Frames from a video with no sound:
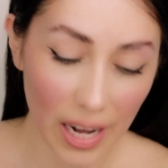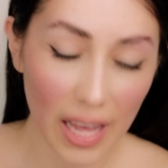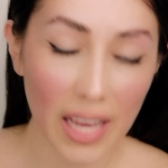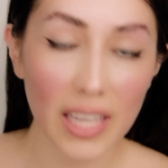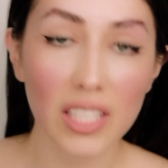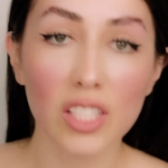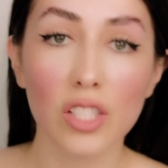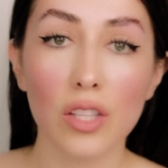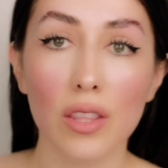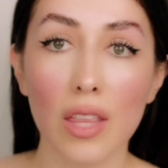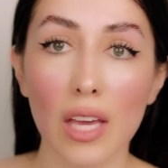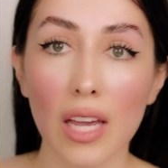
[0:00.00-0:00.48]

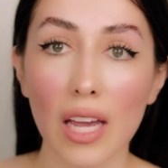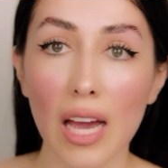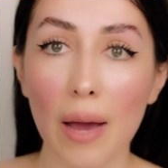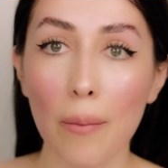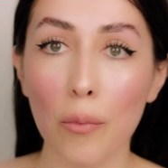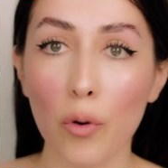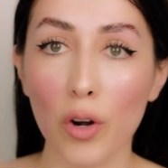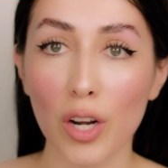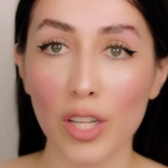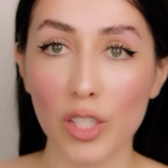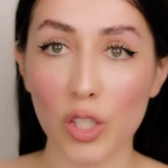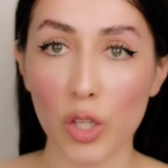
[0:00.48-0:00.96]
next thing
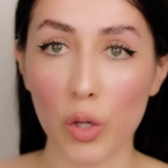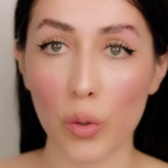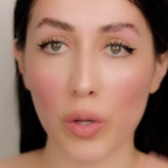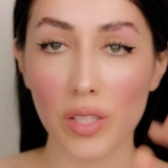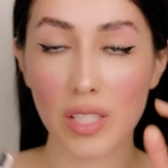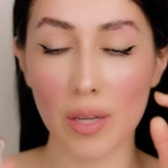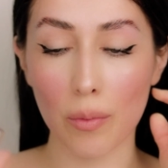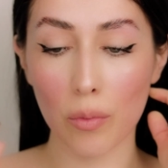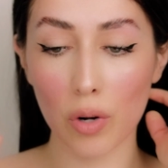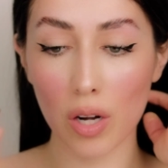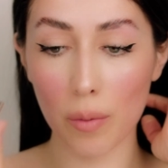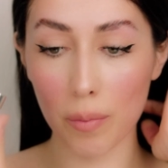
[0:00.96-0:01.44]
I'm gonna do
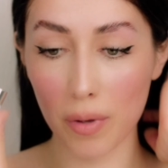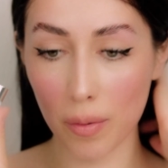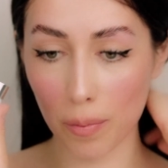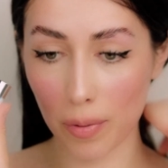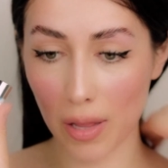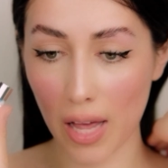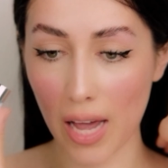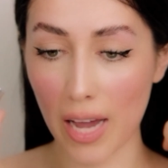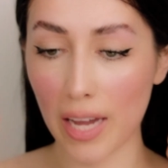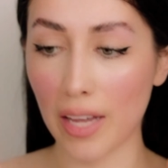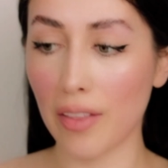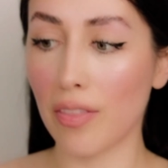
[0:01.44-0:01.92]
is I'm gonna be
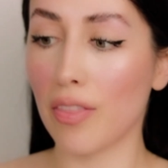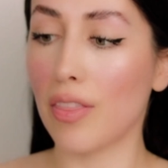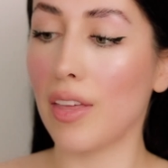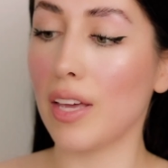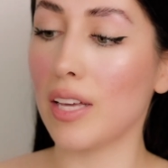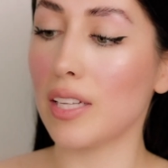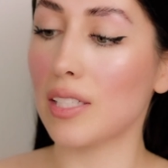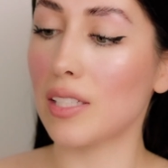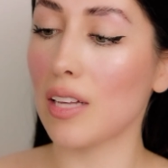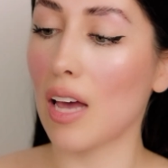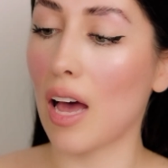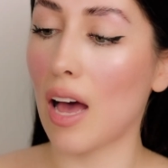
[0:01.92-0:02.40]
applying
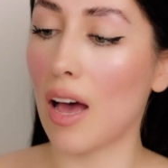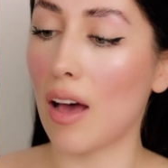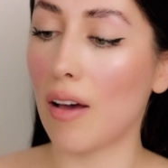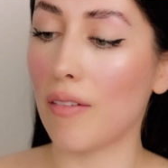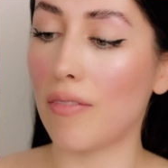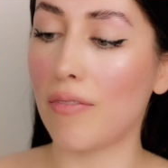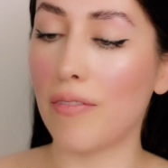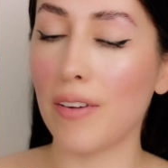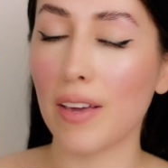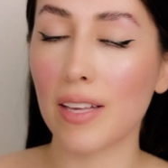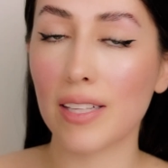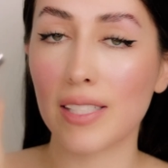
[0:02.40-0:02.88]
this
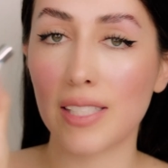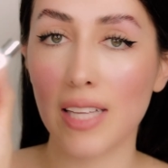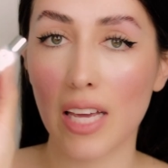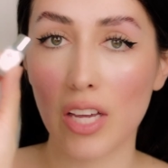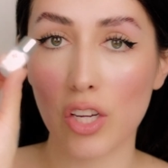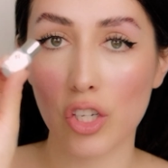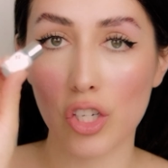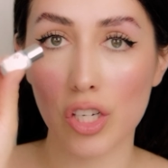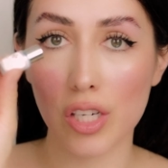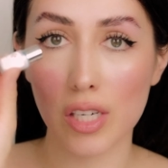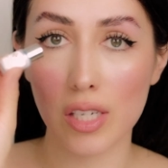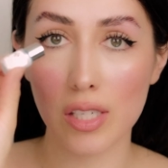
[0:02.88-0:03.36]

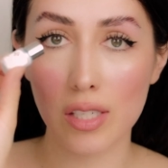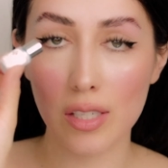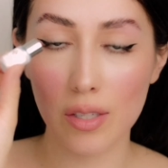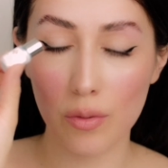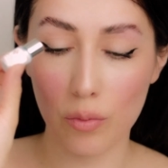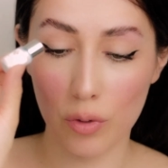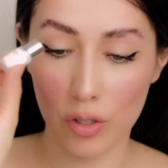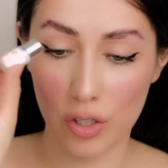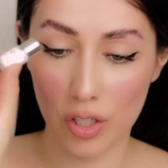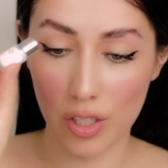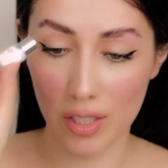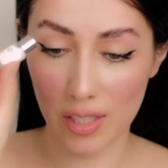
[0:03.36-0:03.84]
fixation,
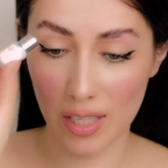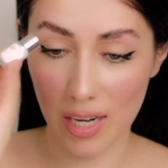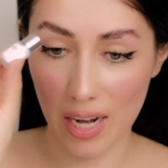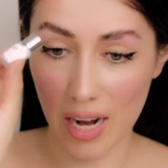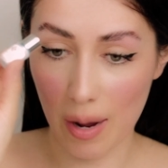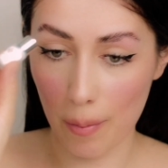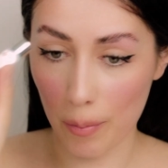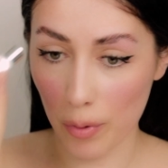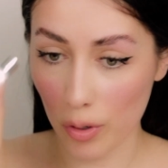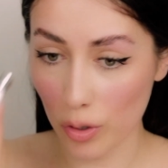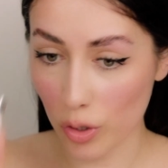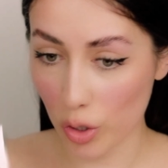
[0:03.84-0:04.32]
which is the
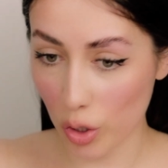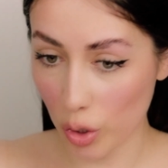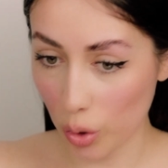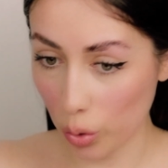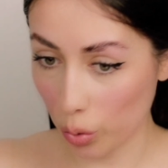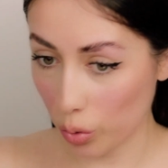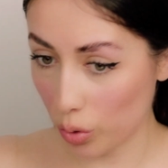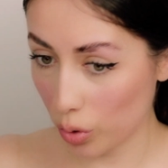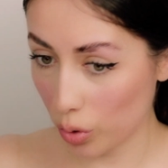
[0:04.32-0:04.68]
number 2